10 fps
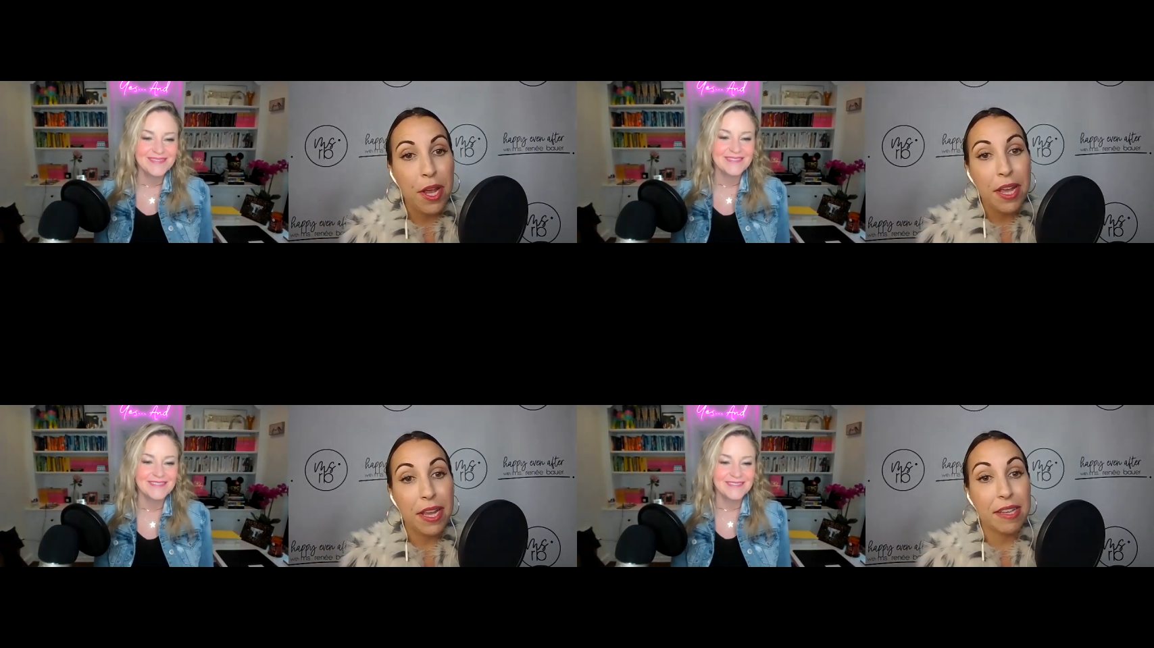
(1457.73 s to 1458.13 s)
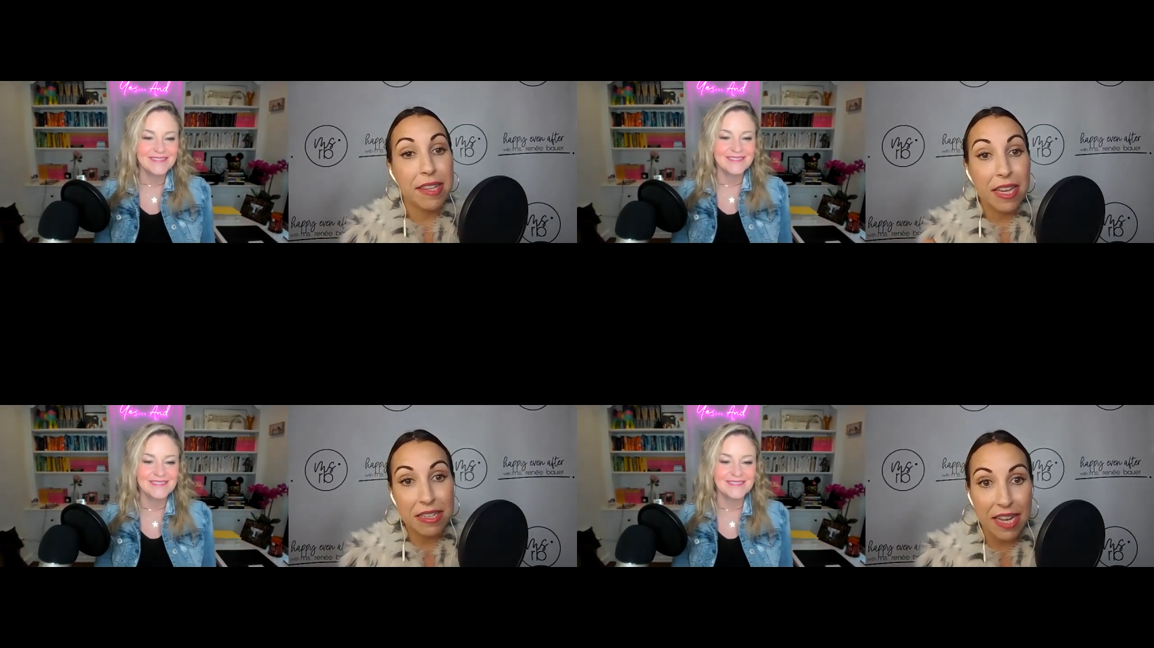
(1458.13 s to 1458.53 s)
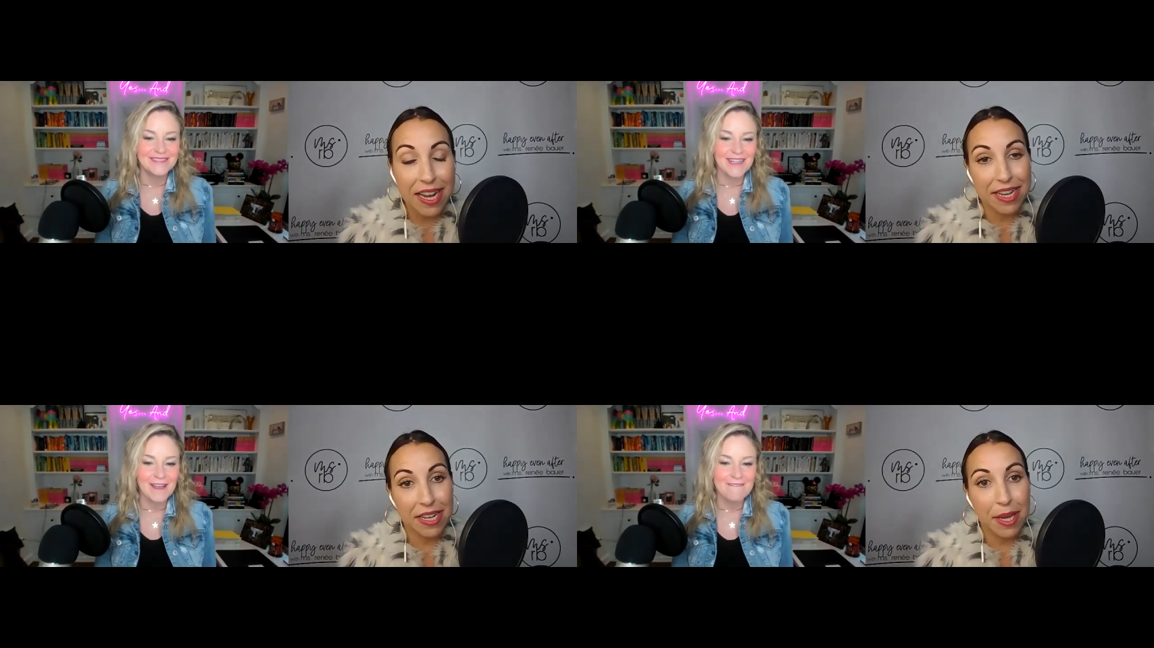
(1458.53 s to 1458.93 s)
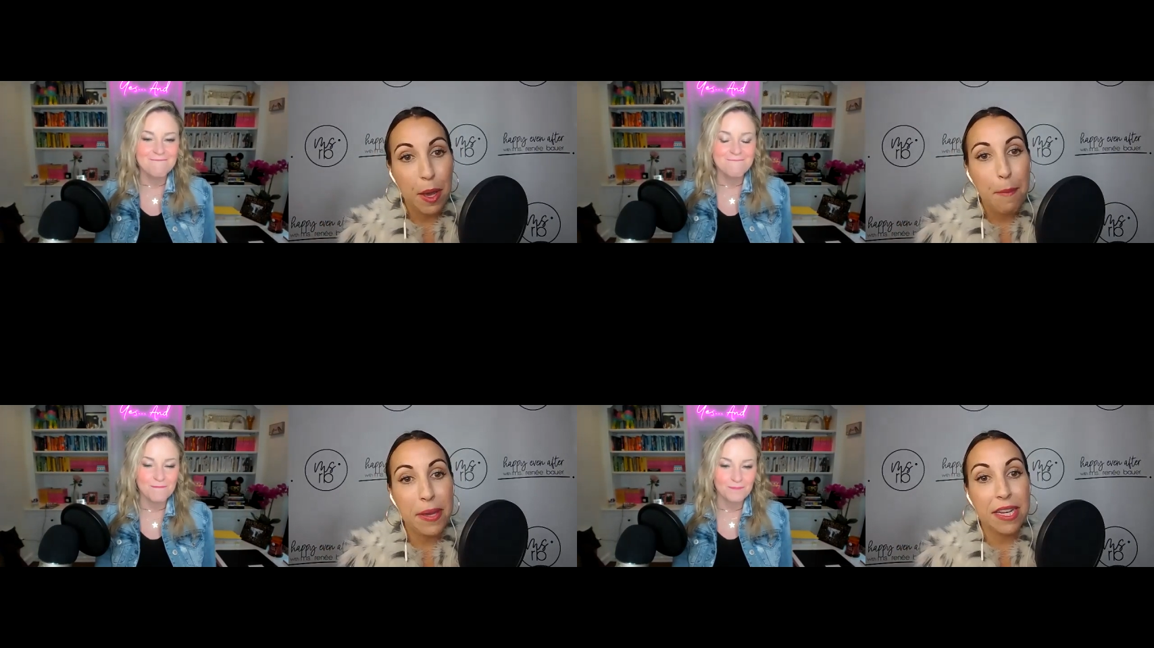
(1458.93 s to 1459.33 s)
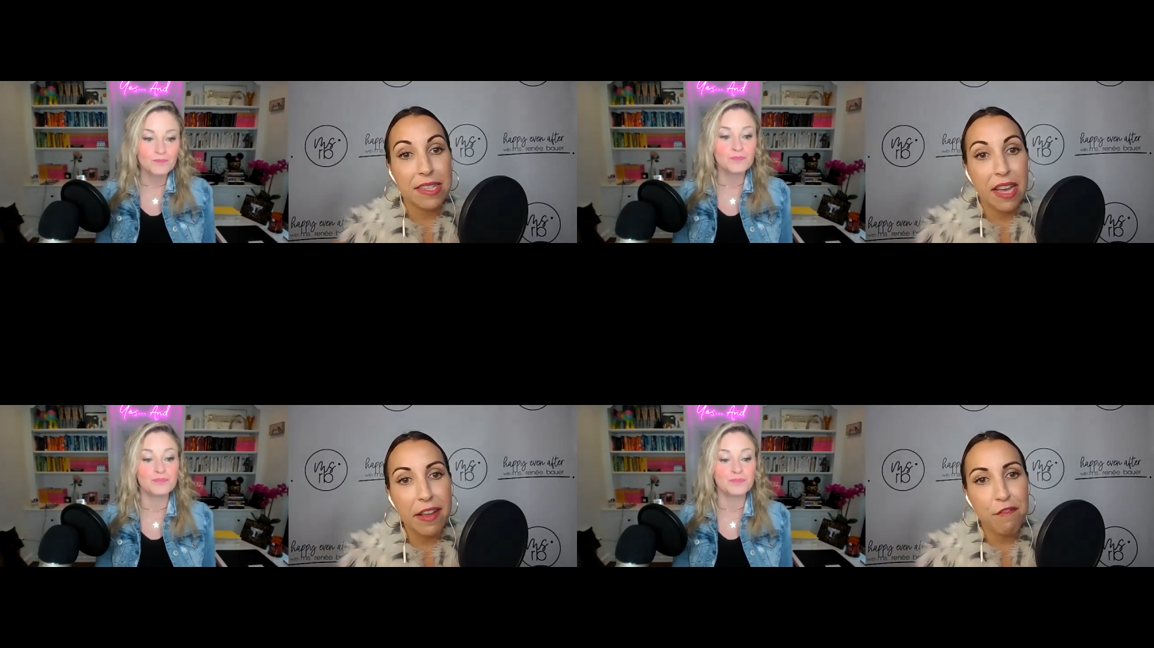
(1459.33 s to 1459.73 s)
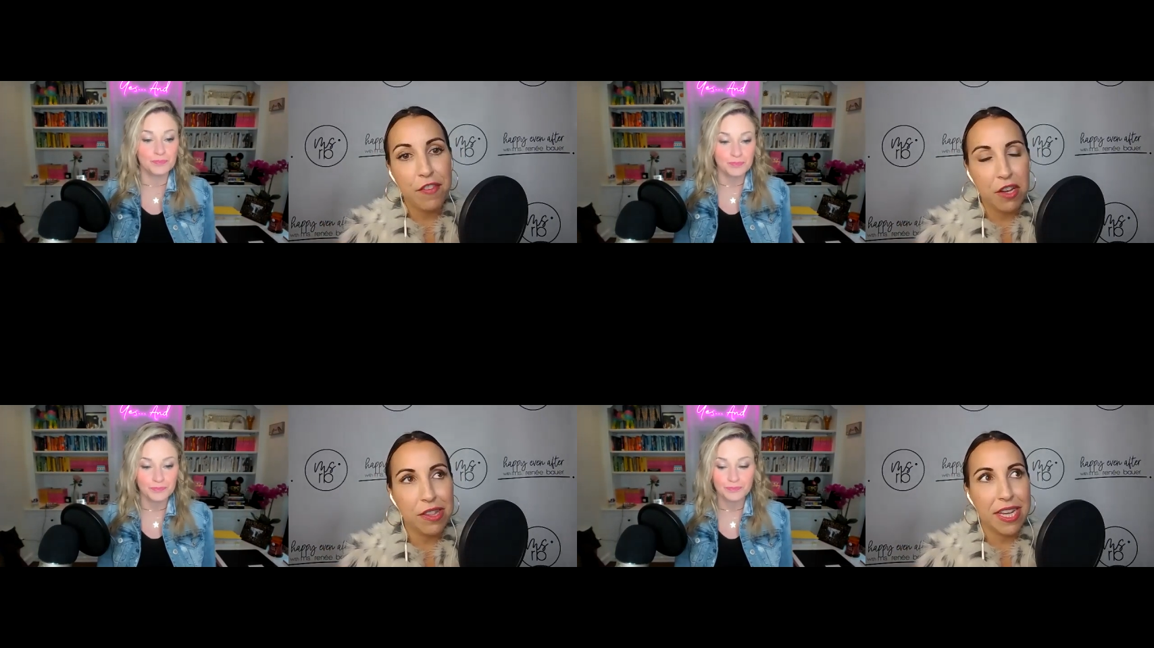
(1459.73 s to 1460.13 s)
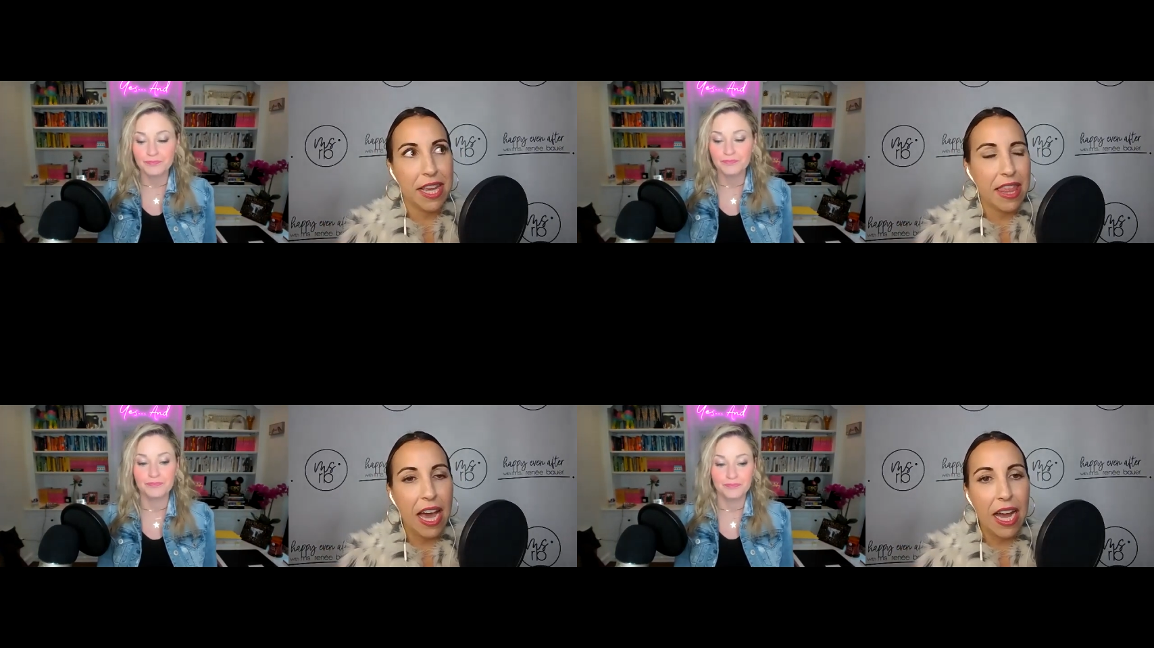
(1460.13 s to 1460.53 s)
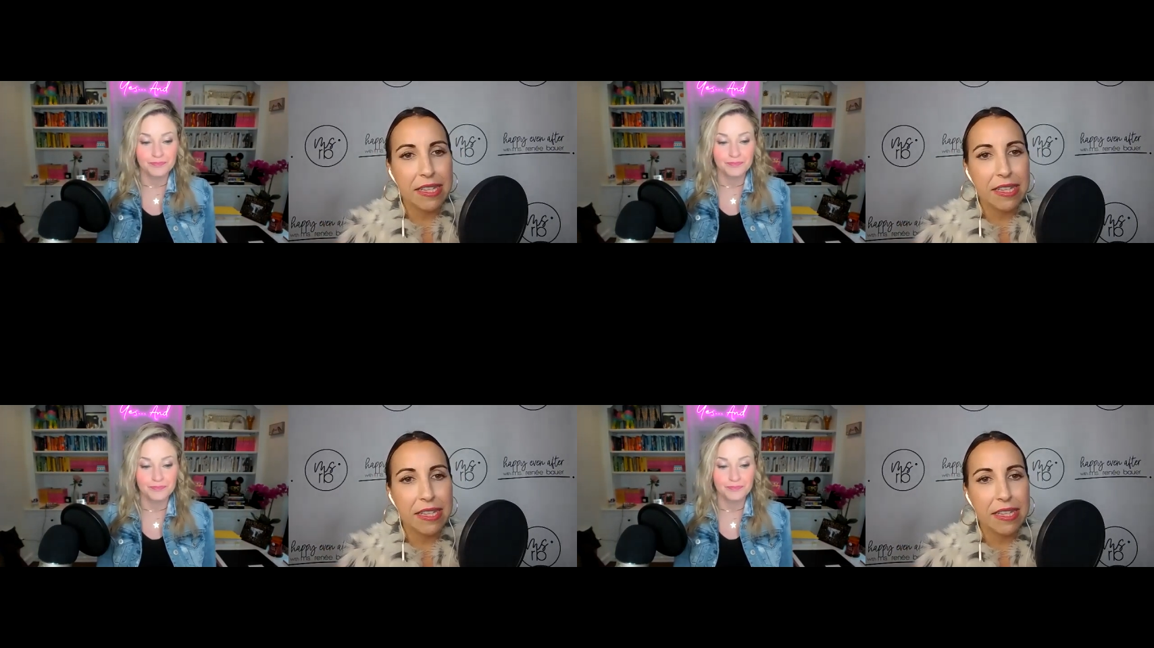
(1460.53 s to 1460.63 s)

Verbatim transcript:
Speaker 1: is anxiety because mm. I feel like that.